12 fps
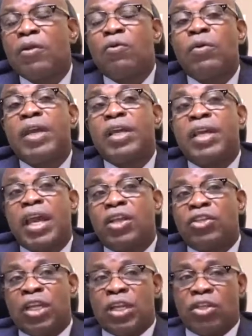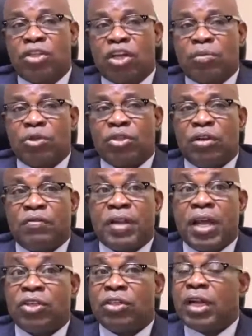We engaged Energy Commission of
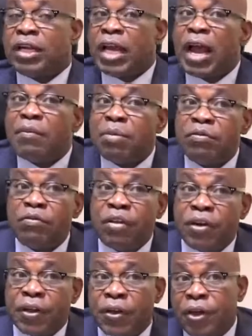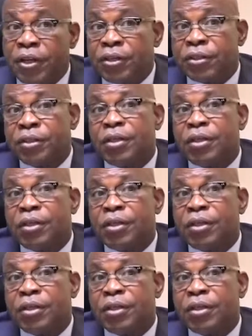Nigeria. They have been very good.